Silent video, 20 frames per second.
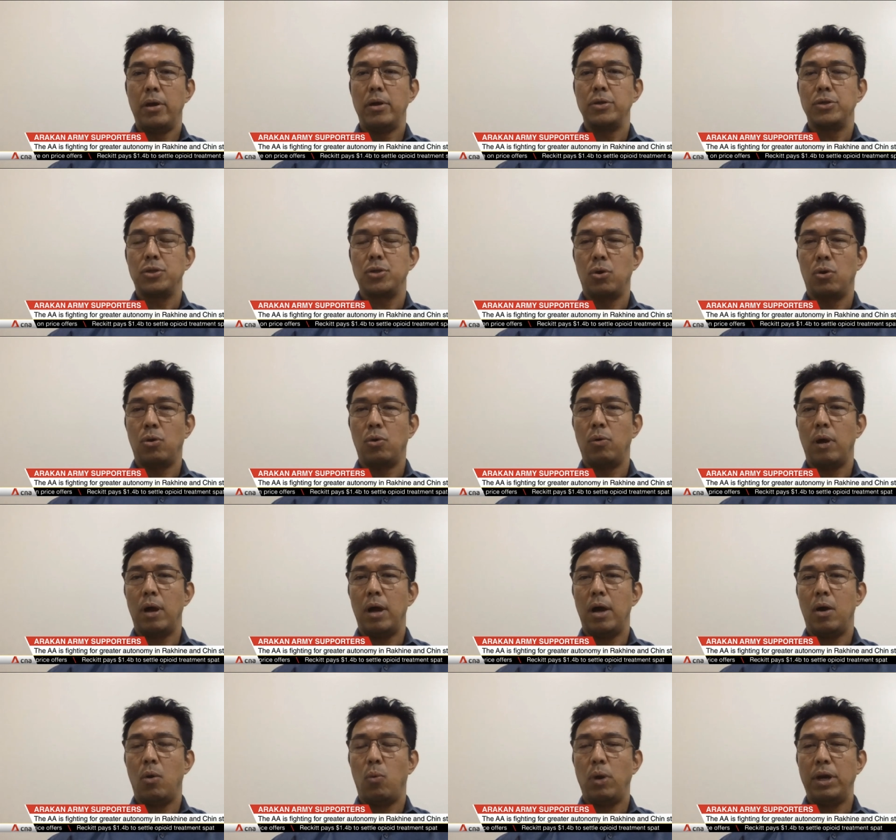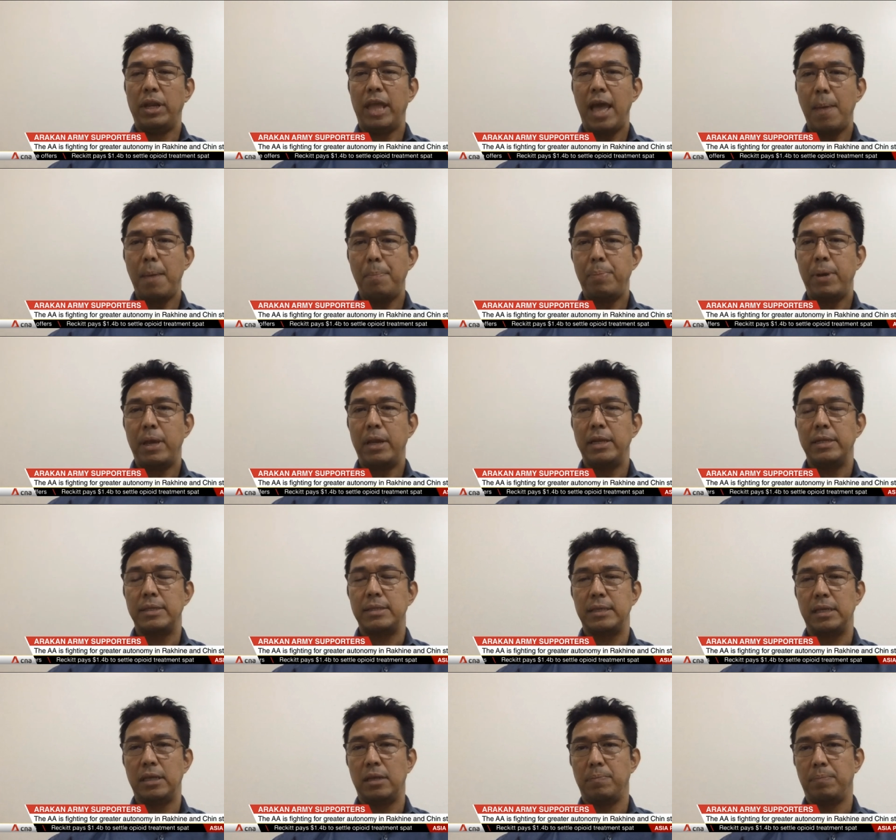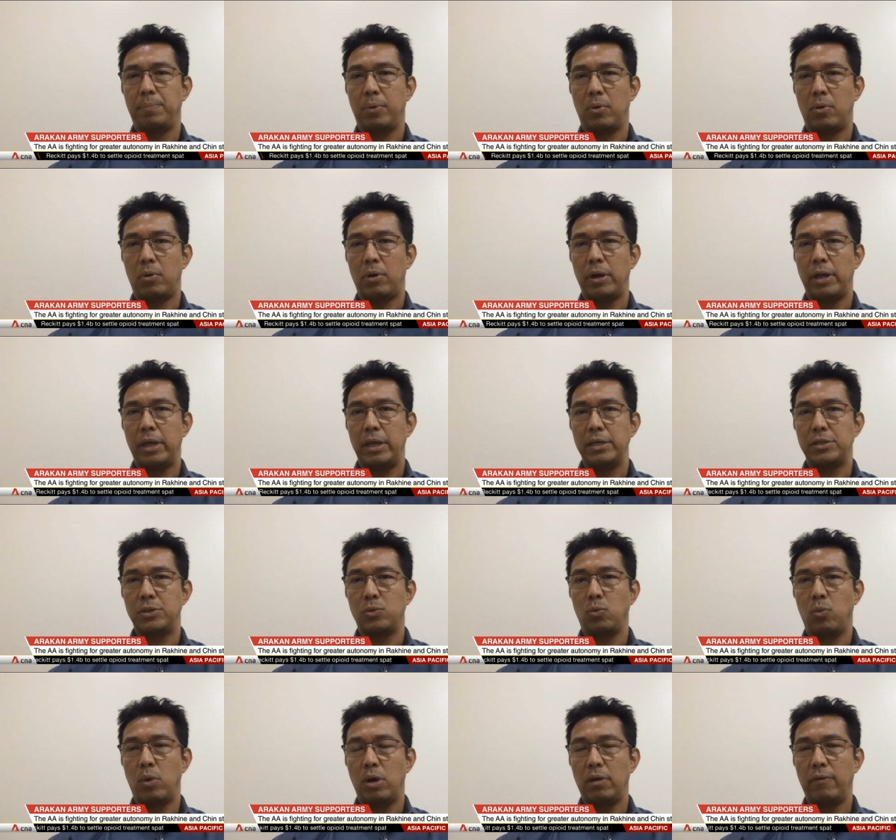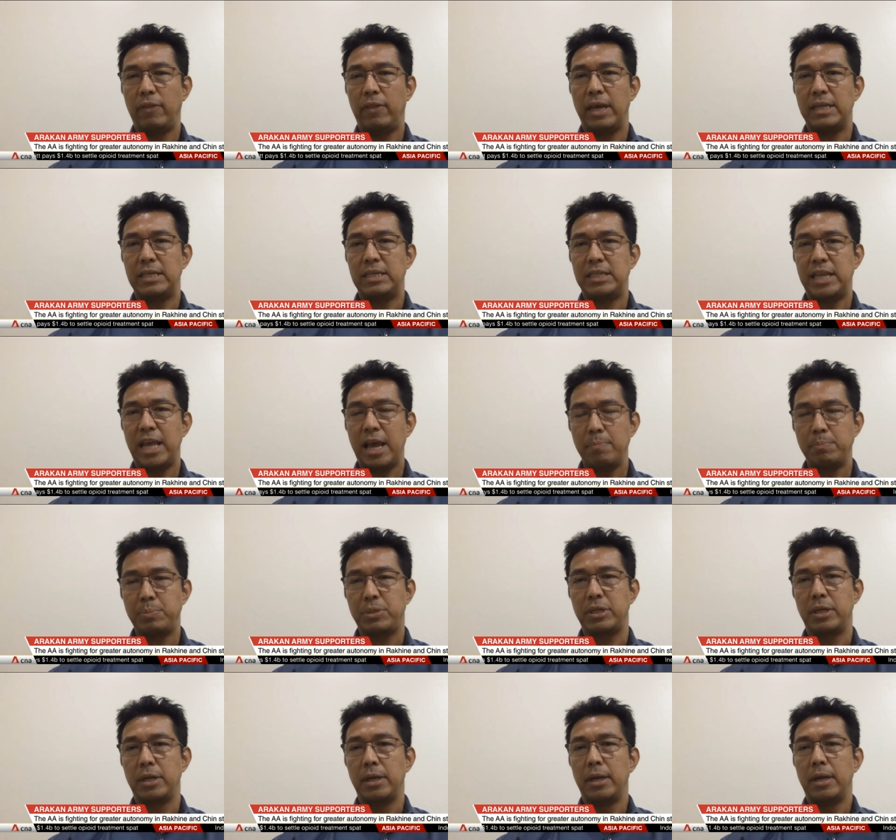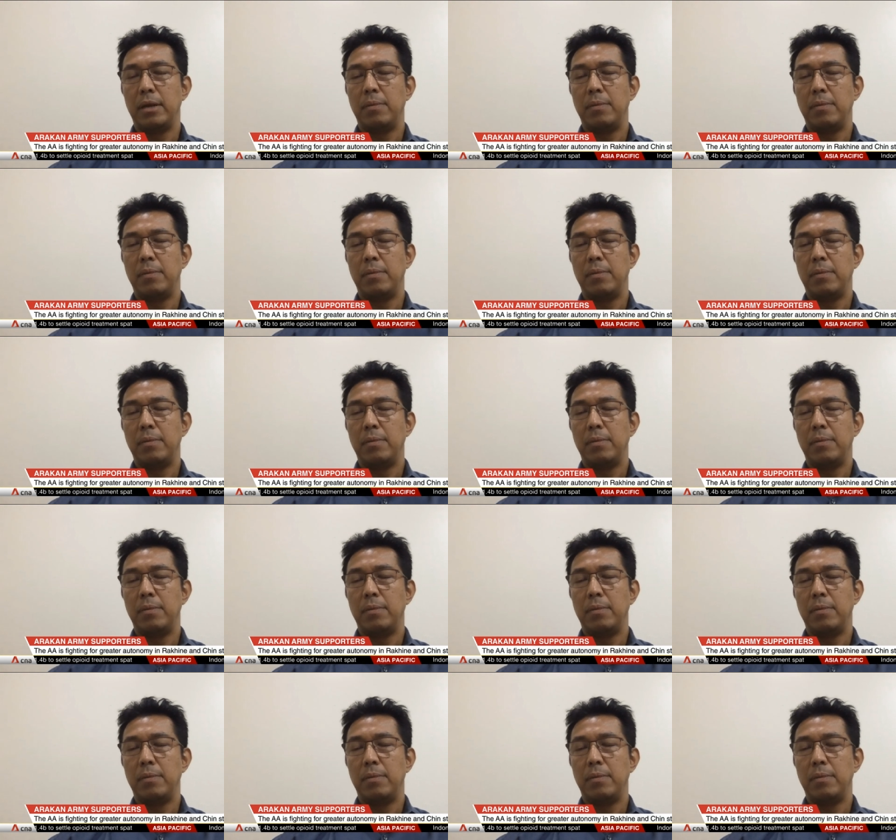So uh, what happened in Singapore is one of the attempts